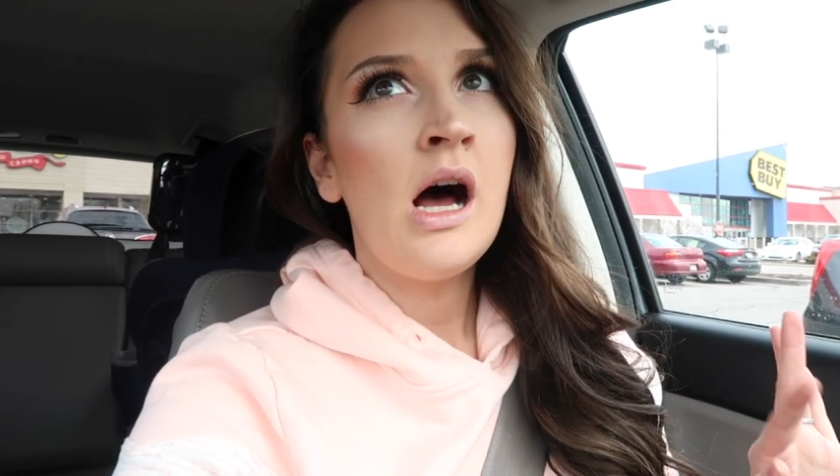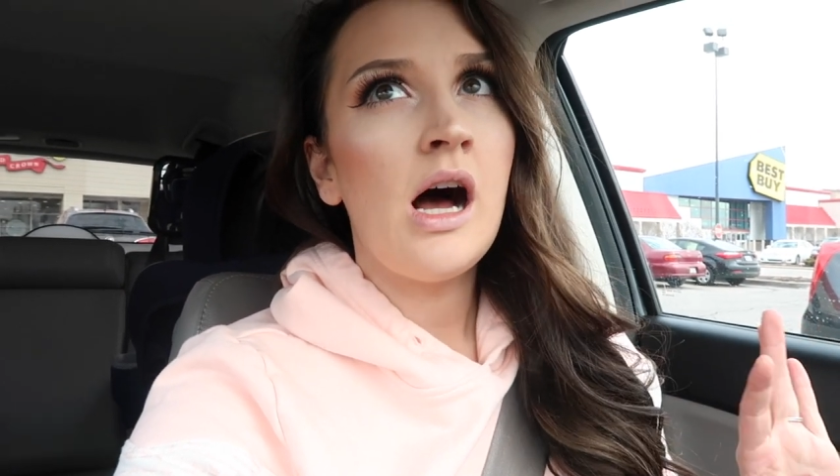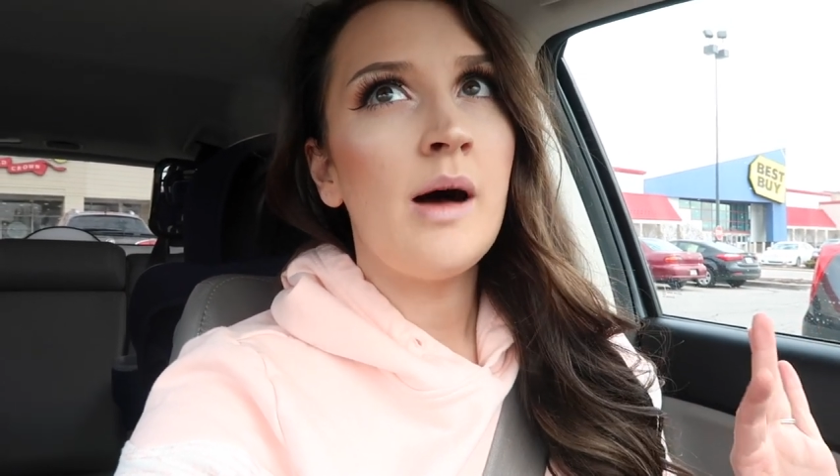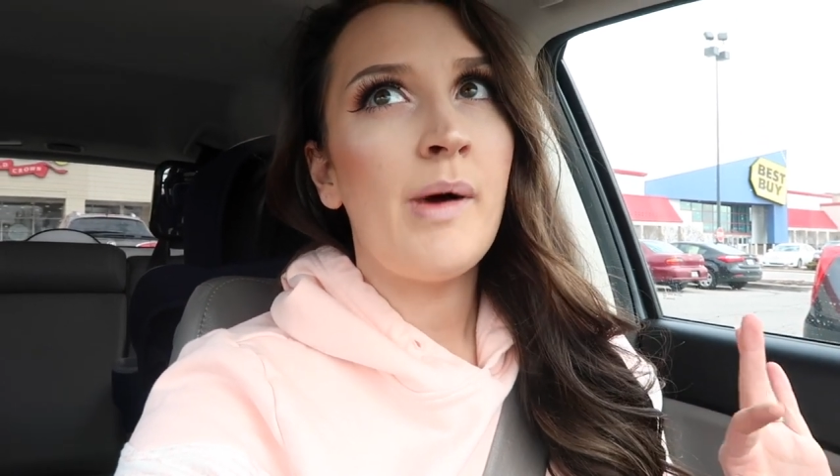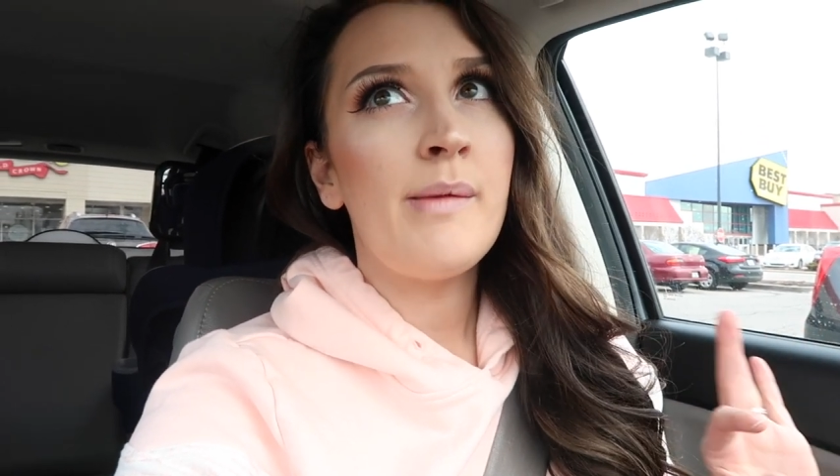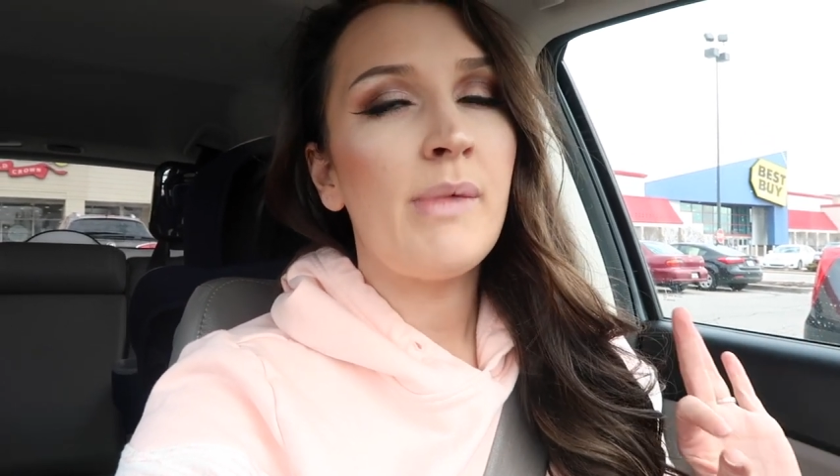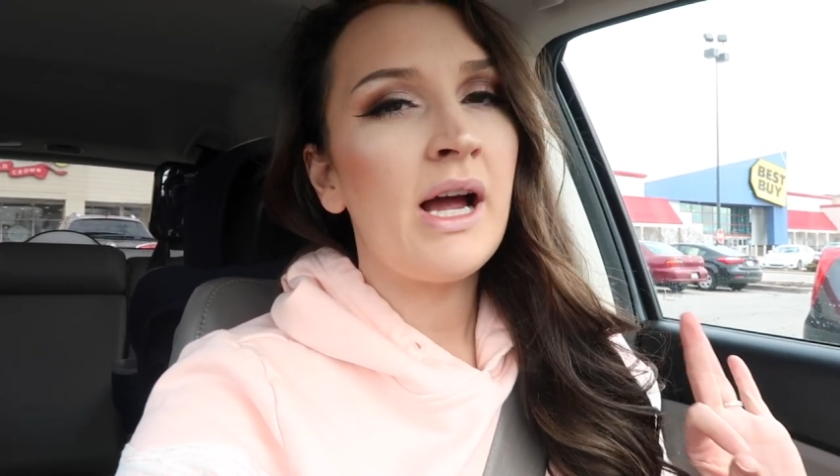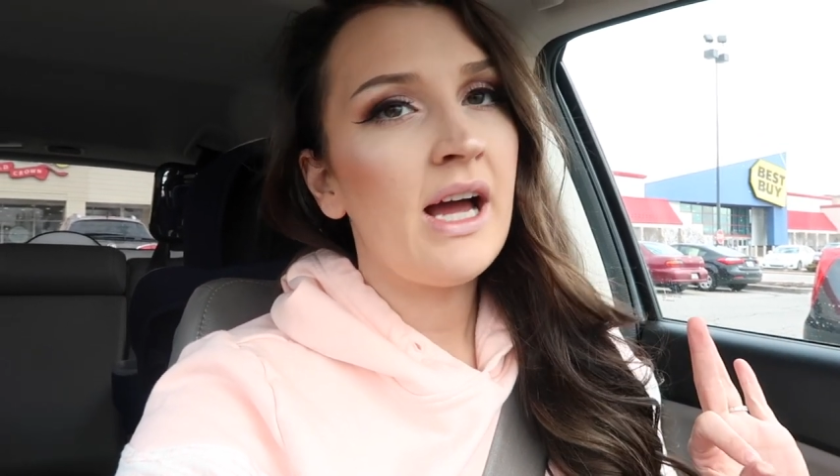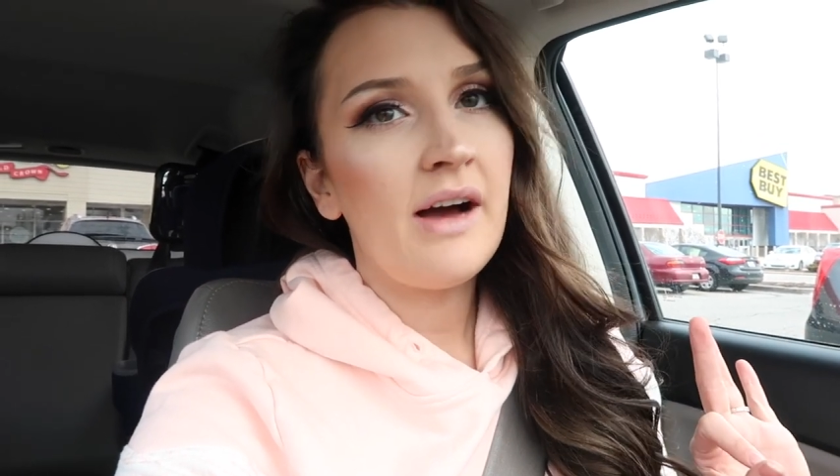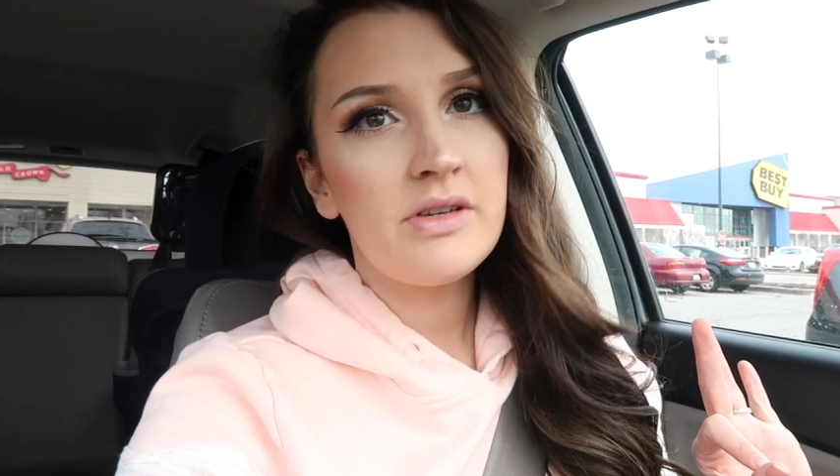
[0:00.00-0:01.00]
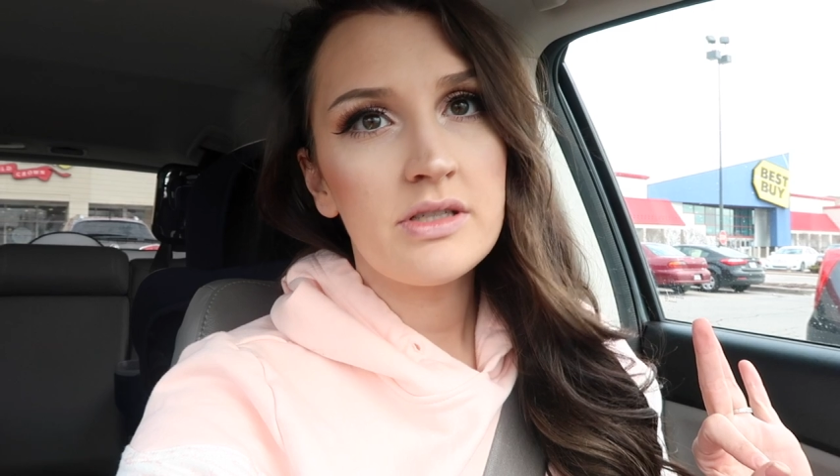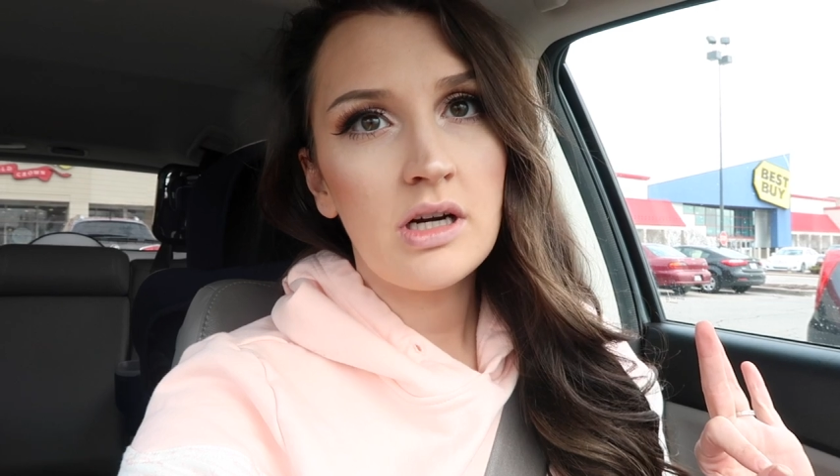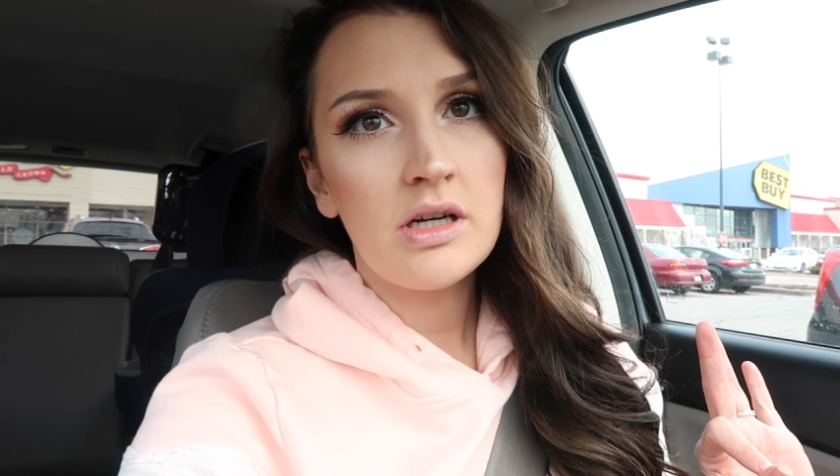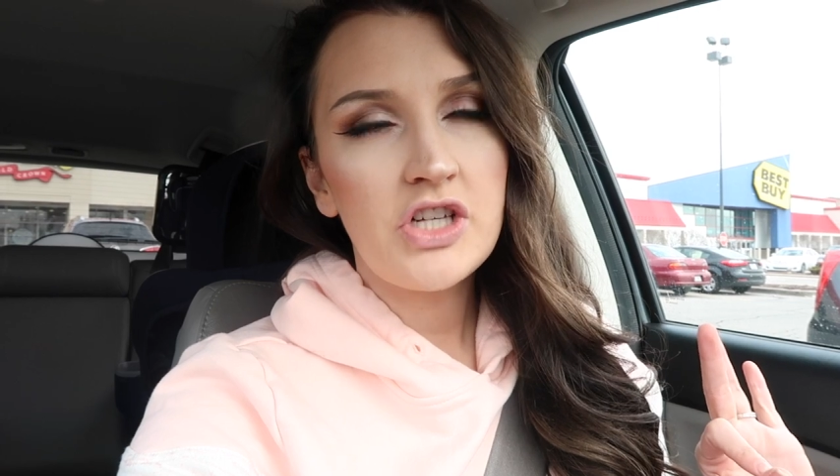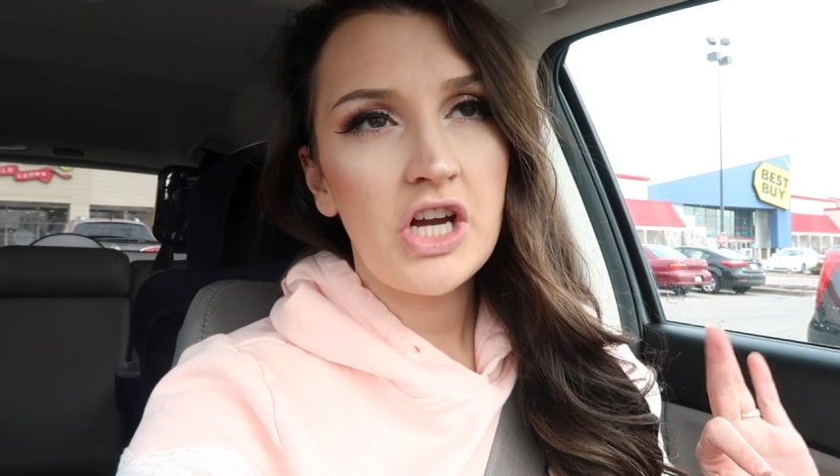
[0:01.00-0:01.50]
I might have to
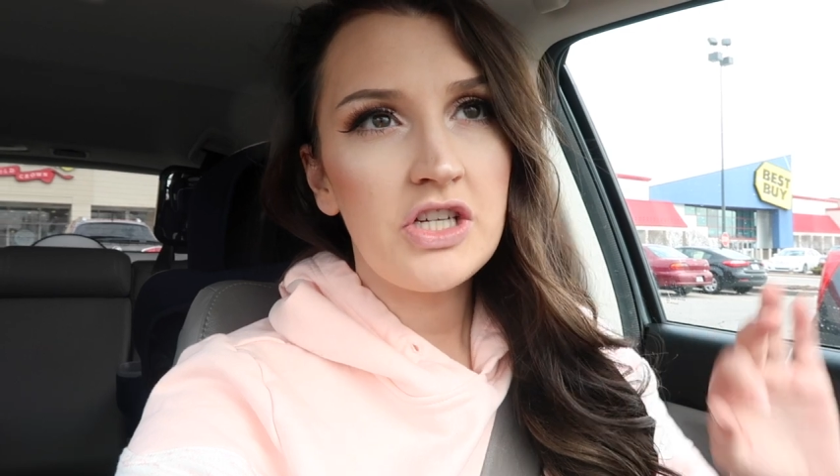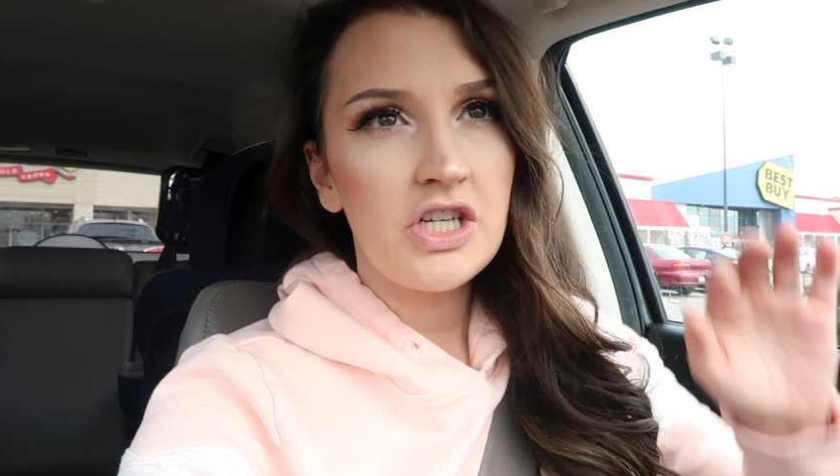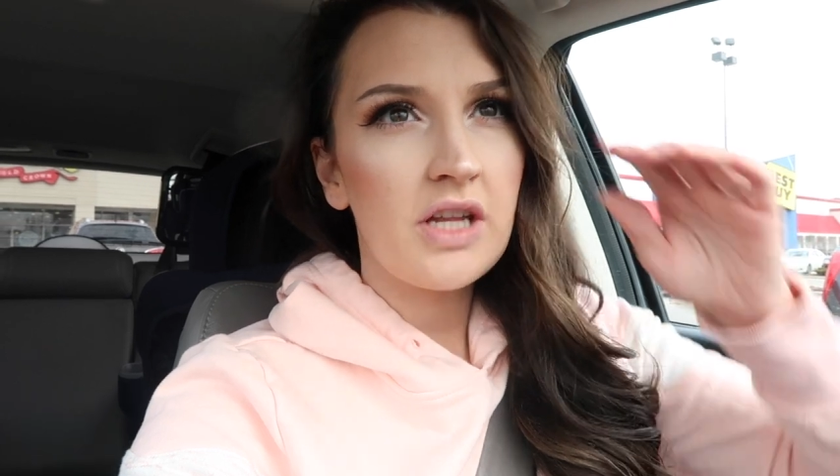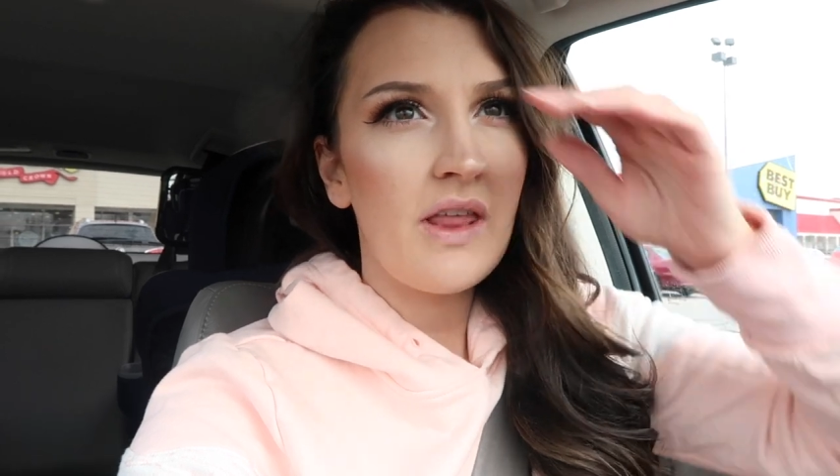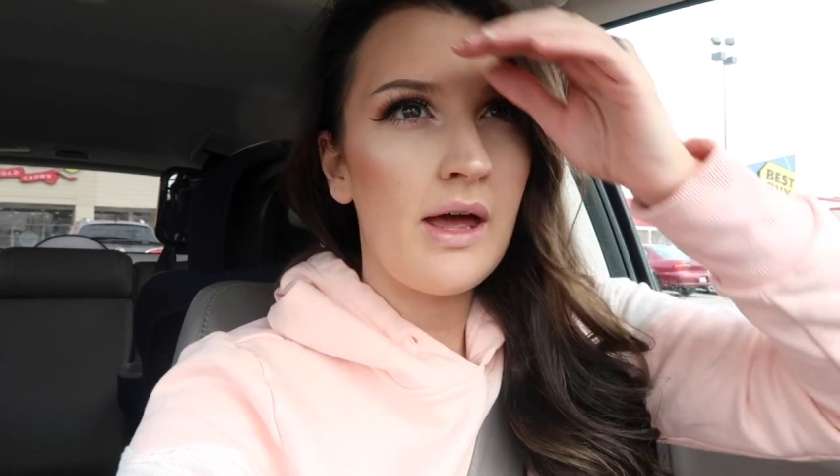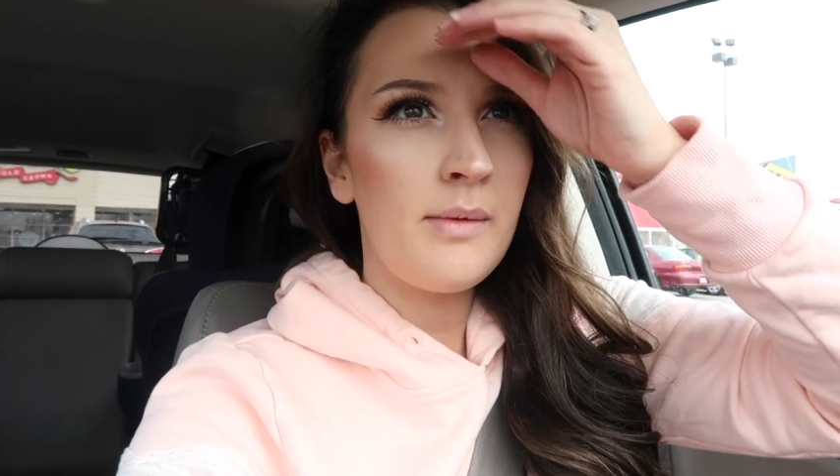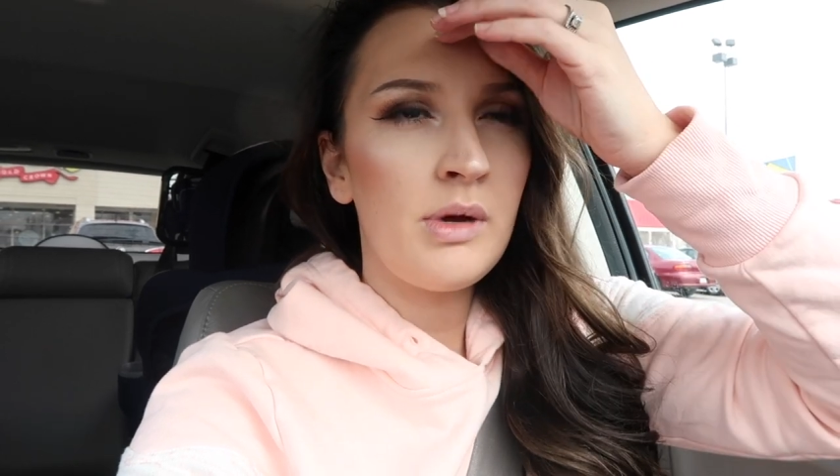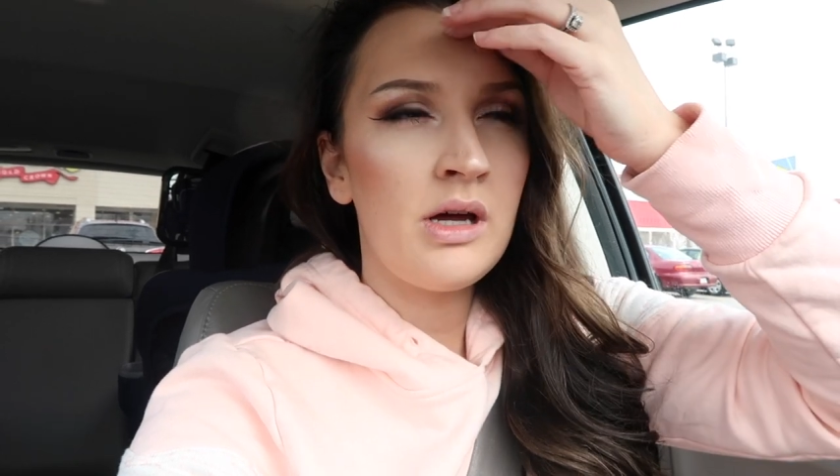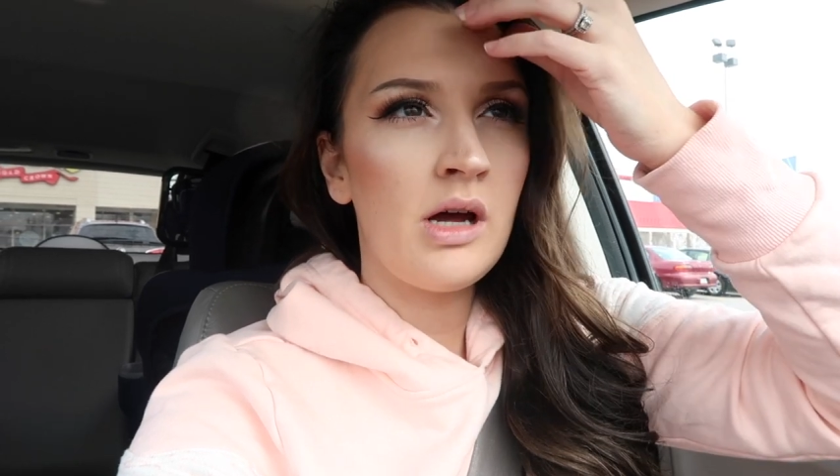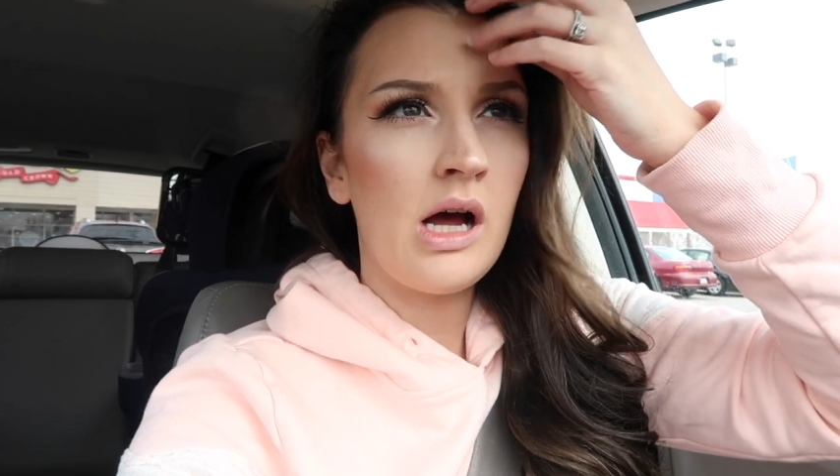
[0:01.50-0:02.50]
start changing them